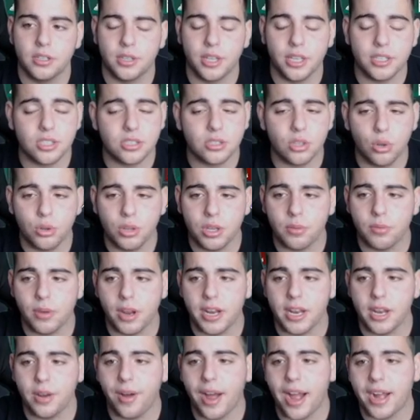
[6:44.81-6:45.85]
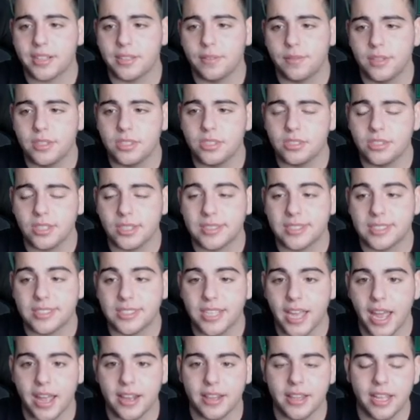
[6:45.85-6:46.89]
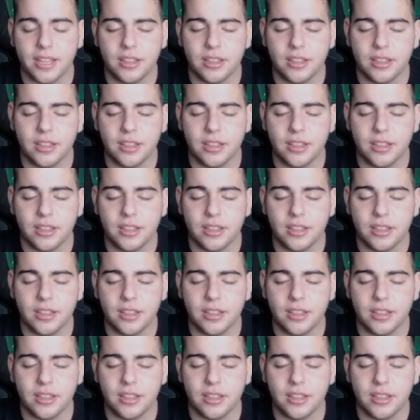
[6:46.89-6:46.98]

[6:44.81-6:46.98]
This is only radioactive. This is a set.